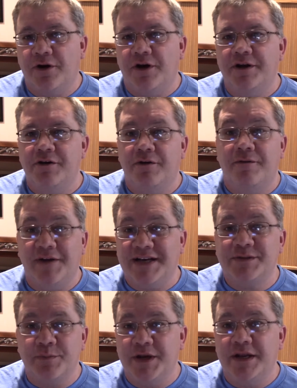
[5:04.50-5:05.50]
on your
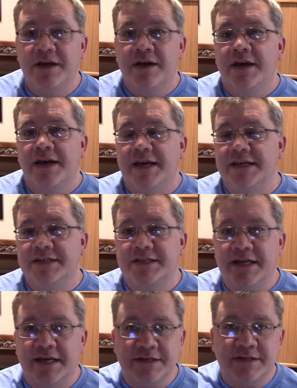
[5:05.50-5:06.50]
investment is
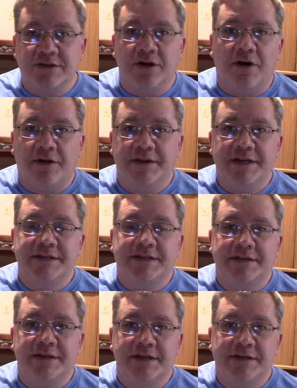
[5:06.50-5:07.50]
to install these